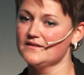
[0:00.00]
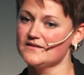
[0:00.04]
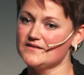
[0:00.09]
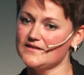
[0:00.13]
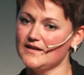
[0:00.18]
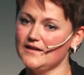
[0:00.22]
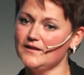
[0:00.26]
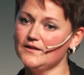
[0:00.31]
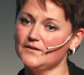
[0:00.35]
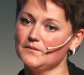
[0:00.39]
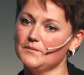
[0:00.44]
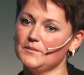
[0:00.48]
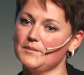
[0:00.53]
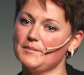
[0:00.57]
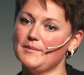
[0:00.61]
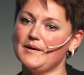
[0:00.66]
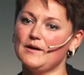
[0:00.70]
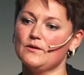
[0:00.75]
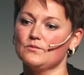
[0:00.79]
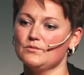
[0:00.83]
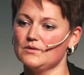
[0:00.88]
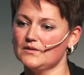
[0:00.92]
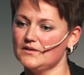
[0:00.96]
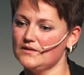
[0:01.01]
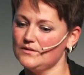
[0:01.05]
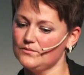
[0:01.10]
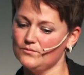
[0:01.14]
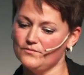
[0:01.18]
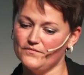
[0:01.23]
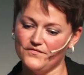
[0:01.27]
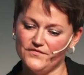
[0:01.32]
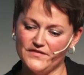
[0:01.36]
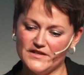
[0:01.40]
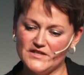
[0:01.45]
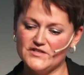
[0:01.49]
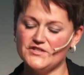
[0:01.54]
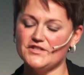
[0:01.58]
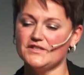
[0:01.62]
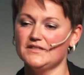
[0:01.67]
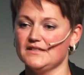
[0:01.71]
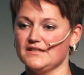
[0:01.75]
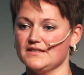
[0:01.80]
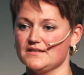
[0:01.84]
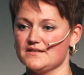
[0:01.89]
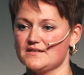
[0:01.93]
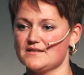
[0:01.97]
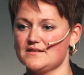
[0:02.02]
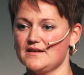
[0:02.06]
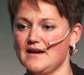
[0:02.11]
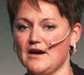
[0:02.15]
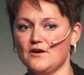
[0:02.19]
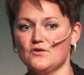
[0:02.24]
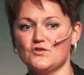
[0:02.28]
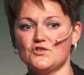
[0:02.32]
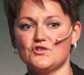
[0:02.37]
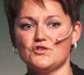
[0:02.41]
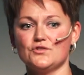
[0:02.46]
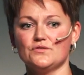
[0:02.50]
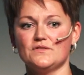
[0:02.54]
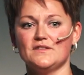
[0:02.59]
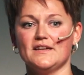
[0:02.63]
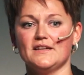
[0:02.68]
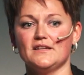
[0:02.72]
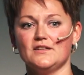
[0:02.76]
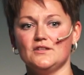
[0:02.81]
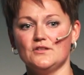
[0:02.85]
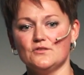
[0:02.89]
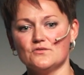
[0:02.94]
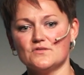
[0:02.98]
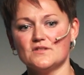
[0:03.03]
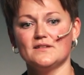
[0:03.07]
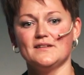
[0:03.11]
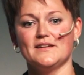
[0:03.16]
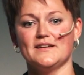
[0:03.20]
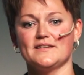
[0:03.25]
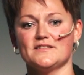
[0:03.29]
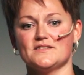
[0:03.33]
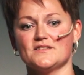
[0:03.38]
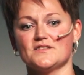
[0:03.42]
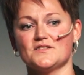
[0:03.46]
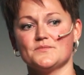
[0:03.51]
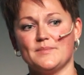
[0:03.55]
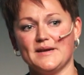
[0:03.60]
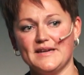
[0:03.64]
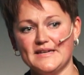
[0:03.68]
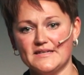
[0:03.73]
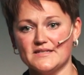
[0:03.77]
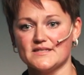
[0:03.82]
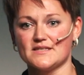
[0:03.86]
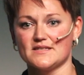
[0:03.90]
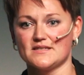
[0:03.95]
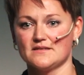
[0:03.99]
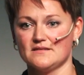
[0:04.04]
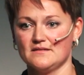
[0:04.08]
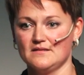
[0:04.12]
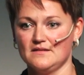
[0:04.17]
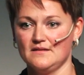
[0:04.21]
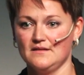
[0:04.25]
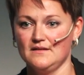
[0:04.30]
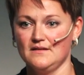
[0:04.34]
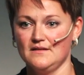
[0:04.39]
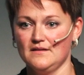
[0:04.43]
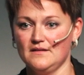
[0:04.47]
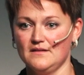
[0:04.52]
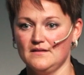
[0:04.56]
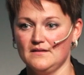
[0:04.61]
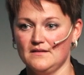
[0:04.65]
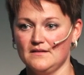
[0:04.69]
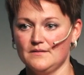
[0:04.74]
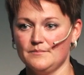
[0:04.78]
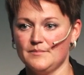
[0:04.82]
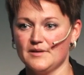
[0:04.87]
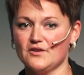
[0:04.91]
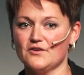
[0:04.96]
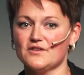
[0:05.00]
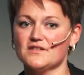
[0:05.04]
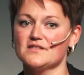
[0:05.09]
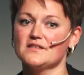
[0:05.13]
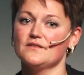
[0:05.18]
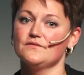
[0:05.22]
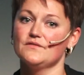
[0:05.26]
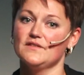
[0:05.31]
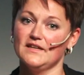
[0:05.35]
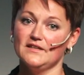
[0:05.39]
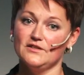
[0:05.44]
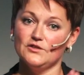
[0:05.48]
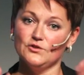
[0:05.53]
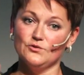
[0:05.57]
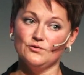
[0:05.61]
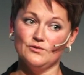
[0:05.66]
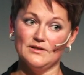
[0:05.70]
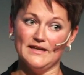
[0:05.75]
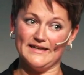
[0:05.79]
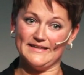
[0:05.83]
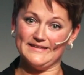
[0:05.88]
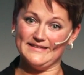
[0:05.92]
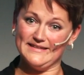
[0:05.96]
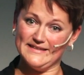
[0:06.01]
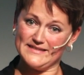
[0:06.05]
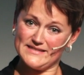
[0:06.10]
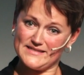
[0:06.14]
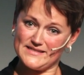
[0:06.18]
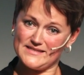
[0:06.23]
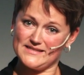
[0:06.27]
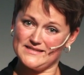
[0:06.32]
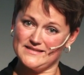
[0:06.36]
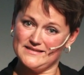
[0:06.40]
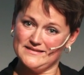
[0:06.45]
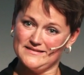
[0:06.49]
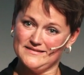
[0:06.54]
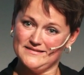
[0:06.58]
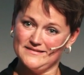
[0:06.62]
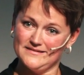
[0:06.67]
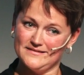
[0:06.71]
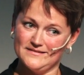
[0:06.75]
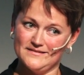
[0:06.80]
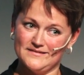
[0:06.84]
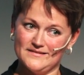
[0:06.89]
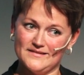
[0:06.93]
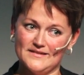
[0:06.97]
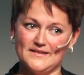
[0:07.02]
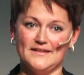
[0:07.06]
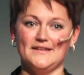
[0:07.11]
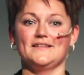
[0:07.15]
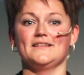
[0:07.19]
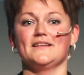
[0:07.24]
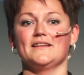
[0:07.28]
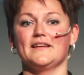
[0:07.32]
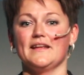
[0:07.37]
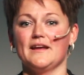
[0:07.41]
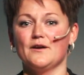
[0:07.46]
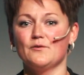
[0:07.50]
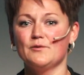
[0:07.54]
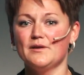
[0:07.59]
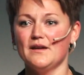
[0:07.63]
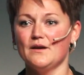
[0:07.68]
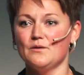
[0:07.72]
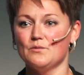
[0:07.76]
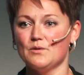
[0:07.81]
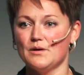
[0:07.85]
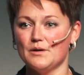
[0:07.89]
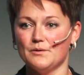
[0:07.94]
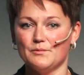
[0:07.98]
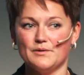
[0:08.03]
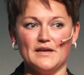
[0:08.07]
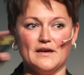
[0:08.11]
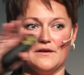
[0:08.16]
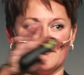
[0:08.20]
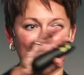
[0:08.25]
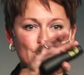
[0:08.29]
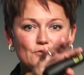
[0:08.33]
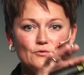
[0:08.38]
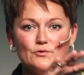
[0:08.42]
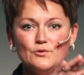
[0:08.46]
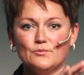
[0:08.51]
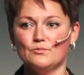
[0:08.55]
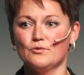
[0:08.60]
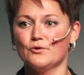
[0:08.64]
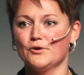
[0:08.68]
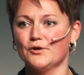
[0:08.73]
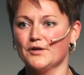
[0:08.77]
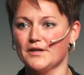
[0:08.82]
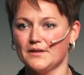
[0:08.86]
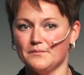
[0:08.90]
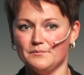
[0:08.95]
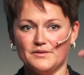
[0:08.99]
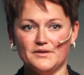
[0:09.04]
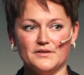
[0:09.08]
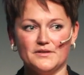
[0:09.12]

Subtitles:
tell them about what the vision is. How should they utilize the space? Because if they do like this, in an area where we have group work and